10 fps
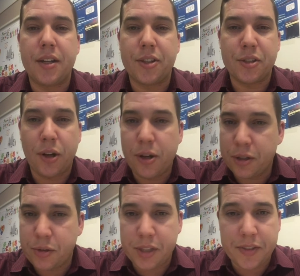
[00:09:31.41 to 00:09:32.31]
There's all
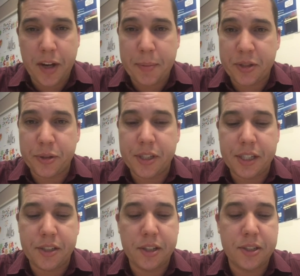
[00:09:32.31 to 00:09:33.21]
sorts of
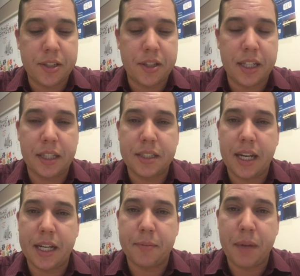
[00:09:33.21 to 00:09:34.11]
opportunities to learn things
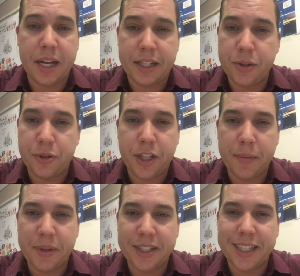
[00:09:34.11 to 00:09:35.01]
at a huge
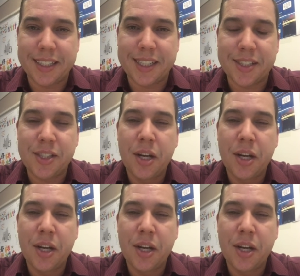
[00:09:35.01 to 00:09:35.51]
company like this.